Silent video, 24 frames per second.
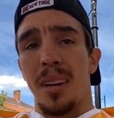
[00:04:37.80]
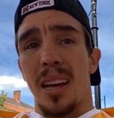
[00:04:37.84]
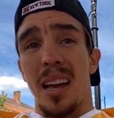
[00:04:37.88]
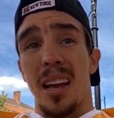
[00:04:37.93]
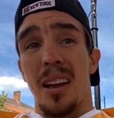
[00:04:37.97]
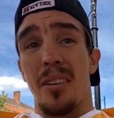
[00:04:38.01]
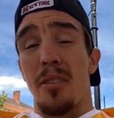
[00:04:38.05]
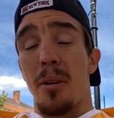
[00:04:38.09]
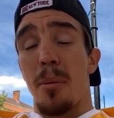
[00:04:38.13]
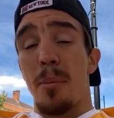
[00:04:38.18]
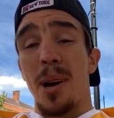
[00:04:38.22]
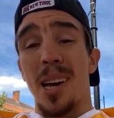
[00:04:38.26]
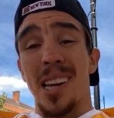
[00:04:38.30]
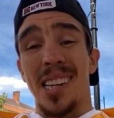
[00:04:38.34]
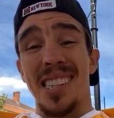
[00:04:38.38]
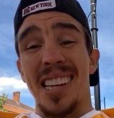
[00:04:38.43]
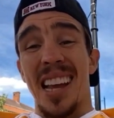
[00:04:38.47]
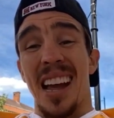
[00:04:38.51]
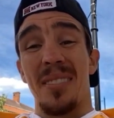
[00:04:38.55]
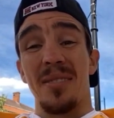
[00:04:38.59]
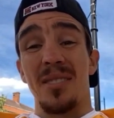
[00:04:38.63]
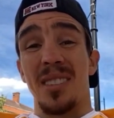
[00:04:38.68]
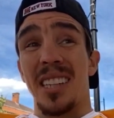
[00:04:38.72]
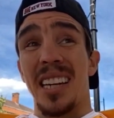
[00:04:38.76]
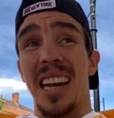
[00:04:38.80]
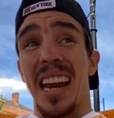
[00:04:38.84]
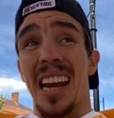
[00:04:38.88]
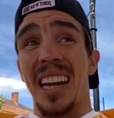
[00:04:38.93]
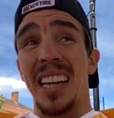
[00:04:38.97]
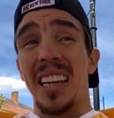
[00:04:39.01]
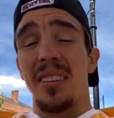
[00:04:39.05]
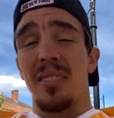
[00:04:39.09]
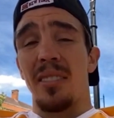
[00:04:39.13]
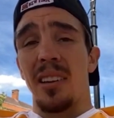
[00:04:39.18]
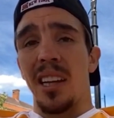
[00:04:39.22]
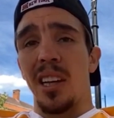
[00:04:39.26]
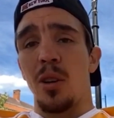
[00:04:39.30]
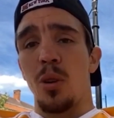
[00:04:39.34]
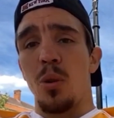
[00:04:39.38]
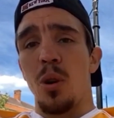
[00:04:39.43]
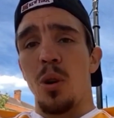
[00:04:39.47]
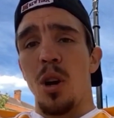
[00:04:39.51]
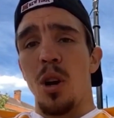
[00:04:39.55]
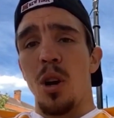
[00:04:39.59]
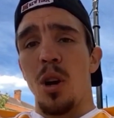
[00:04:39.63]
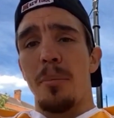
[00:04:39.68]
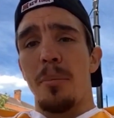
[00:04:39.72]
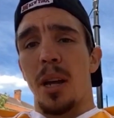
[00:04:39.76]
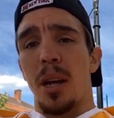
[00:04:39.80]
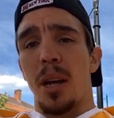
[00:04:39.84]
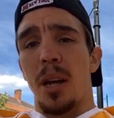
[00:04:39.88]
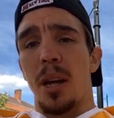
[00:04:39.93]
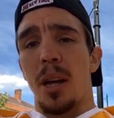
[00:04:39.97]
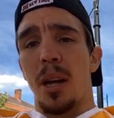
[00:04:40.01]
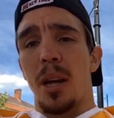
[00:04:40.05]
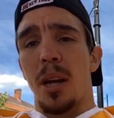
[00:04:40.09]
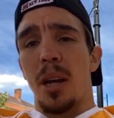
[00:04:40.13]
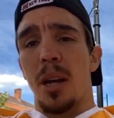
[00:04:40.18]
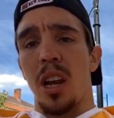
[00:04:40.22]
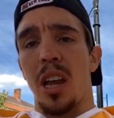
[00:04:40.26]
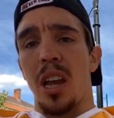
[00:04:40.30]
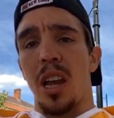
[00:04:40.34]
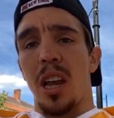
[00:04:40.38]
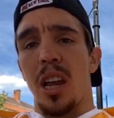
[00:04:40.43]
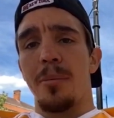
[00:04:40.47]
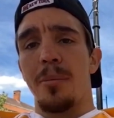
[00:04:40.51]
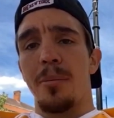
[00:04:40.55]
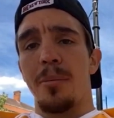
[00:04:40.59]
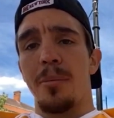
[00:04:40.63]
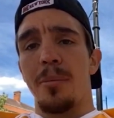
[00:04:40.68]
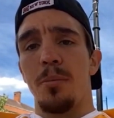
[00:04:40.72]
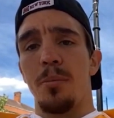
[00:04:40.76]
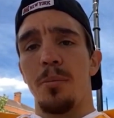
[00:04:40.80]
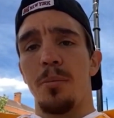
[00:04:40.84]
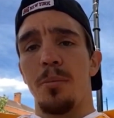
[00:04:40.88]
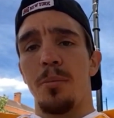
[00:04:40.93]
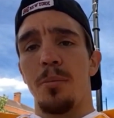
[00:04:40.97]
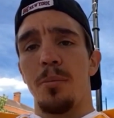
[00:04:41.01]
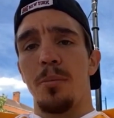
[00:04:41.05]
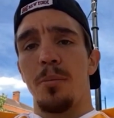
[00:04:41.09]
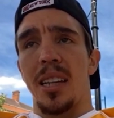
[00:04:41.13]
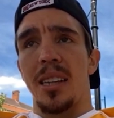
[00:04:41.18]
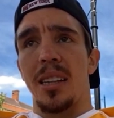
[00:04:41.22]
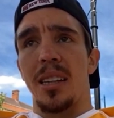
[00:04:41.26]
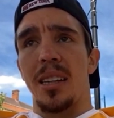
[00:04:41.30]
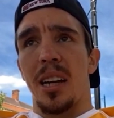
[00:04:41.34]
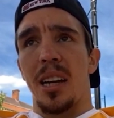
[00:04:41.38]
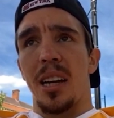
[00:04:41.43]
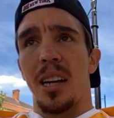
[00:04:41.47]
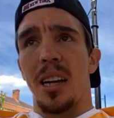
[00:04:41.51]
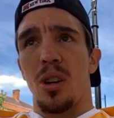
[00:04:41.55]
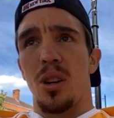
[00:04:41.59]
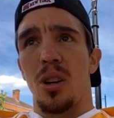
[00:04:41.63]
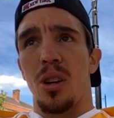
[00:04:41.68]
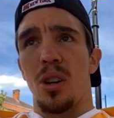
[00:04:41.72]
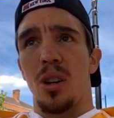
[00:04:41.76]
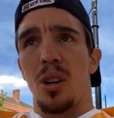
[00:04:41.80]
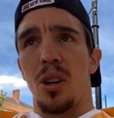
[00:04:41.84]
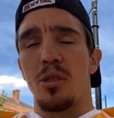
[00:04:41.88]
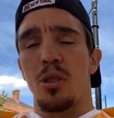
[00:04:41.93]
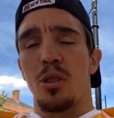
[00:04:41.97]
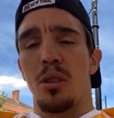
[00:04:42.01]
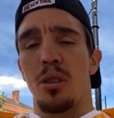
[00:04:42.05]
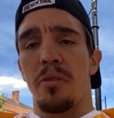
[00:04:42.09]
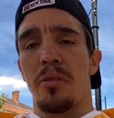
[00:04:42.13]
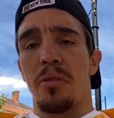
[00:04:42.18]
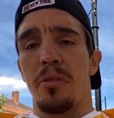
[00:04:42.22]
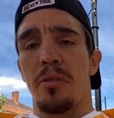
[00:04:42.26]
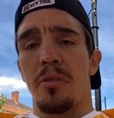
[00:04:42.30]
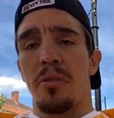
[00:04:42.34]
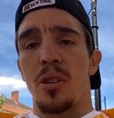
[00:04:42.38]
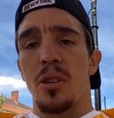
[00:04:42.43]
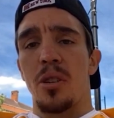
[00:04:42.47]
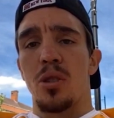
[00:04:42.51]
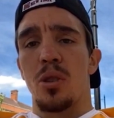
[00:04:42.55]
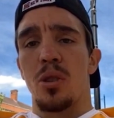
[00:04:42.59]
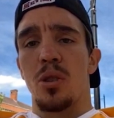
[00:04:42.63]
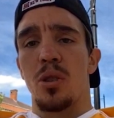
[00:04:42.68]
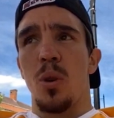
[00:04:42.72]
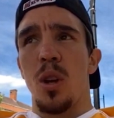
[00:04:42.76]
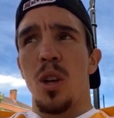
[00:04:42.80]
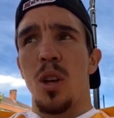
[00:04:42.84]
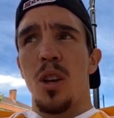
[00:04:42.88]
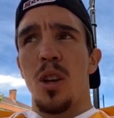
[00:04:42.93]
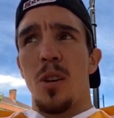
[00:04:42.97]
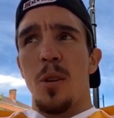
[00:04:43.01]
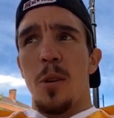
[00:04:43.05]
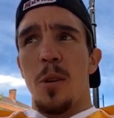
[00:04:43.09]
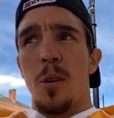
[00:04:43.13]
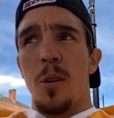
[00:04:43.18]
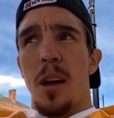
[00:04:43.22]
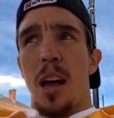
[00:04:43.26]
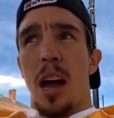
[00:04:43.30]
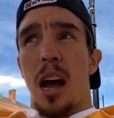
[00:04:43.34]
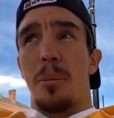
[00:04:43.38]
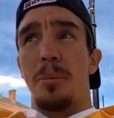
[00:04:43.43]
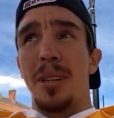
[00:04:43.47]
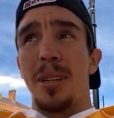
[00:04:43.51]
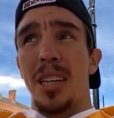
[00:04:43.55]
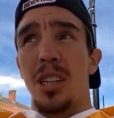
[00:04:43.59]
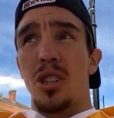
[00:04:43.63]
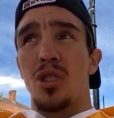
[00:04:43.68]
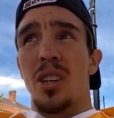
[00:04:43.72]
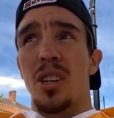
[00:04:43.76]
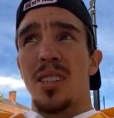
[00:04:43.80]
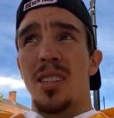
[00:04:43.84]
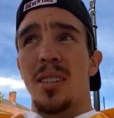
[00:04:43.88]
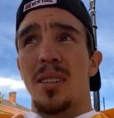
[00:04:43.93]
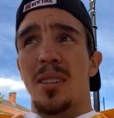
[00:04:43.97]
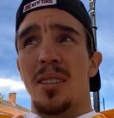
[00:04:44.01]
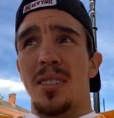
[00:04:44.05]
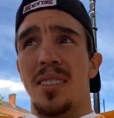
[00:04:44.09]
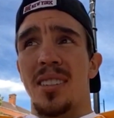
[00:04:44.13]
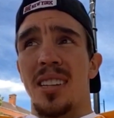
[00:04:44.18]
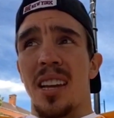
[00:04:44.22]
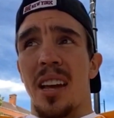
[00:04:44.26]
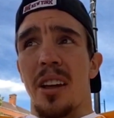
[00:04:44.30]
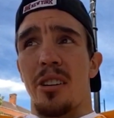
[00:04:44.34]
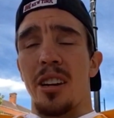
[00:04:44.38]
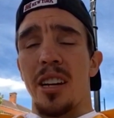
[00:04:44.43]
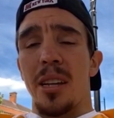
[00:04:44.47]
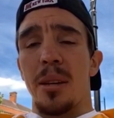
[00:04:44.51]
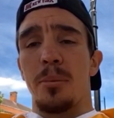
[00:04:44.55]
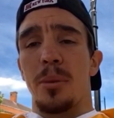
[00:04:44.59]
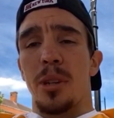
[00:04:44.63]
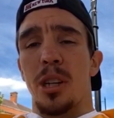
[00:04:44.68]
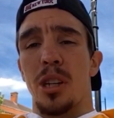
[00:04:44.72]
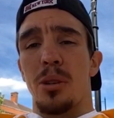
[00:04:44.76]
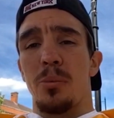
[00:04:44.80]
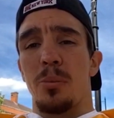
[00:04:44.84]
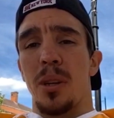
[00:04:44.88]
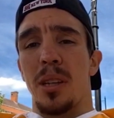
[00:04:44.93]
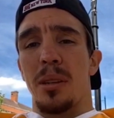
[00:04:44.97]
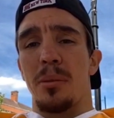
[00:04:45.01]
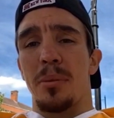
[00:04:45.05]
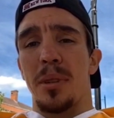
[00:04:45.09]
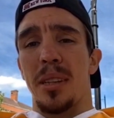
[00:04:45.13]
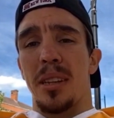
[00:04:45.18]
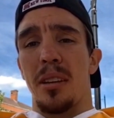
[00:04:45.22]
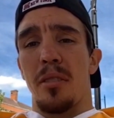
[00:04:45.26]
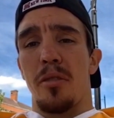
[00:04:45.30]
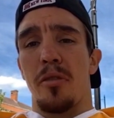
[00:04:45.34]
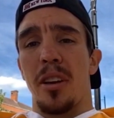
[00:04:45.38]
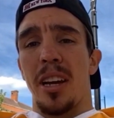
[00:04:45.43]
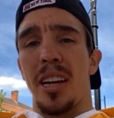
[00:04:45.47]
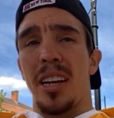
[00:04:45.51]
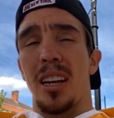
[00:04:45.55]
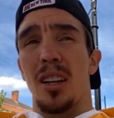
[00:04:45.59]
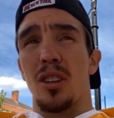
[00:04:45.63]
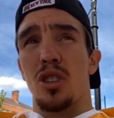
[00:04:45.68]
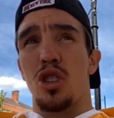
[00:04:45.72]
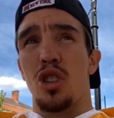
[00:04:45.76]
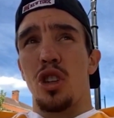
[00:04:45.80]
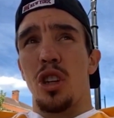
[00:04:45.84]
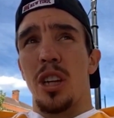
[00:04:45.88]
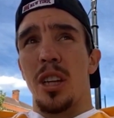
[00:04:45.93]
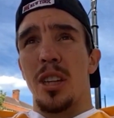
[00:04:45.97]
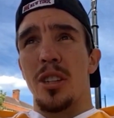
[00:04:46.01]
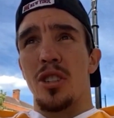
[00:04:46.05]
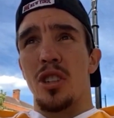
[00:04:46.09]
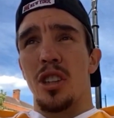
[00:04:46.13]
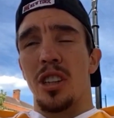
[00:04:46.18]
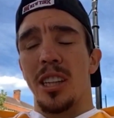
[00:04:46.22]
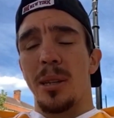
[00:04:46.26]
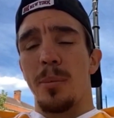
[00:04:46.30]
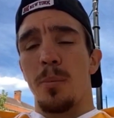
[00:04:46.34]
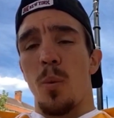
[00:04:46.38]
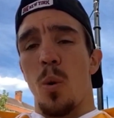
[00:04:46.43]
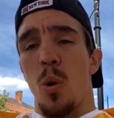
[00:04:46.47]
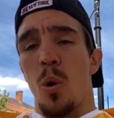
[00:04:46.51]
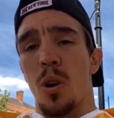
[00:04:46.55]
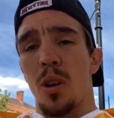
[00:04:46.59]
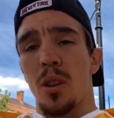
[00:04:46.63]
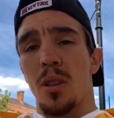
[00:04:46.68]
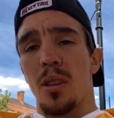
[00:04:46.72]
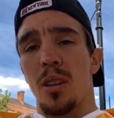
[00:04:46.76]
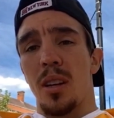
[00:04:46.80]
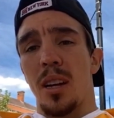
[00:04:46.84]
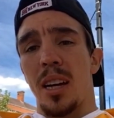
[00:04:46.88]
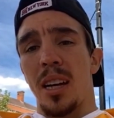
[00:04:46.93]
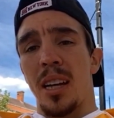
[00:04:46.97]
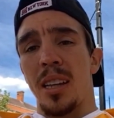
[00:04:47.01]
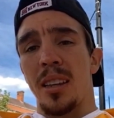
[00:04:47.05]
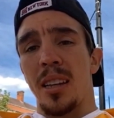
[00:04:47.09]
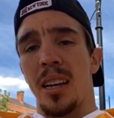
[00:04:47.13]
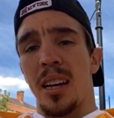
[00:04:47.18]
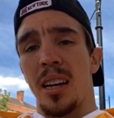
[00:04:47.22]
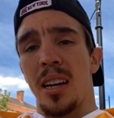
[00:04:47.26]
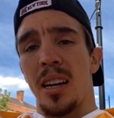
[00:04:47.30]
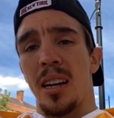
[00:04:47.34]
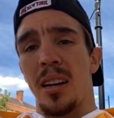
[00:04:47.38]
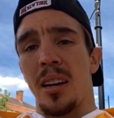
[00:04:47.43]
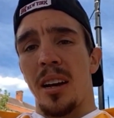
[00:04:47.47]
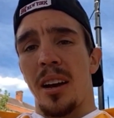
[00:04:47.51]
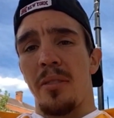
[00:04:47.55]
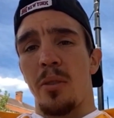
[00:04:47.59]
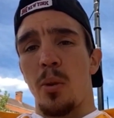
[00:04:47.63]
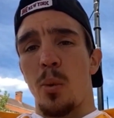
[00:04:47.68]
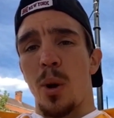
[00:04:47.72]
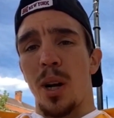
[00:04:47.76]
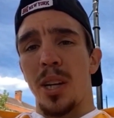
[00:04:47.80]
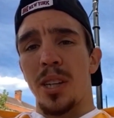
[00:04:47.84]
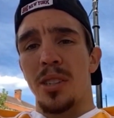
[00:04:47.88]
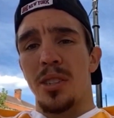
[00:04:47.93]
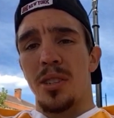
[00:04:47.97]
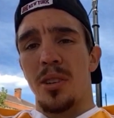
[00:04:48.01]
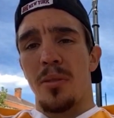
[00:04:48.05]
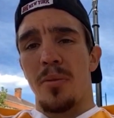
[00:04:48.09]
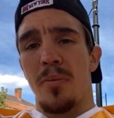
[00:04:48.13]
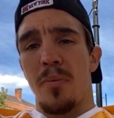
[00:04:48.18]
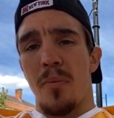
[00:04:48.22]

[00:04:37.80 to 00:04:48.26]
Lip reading: If I'm honest, I haven't seen any of Leo, but I've heard a lot about him, and I heard he's a good fighter. So I'll be interested in Saturday when they fight. I'll tune in Sunday morning and have a watch.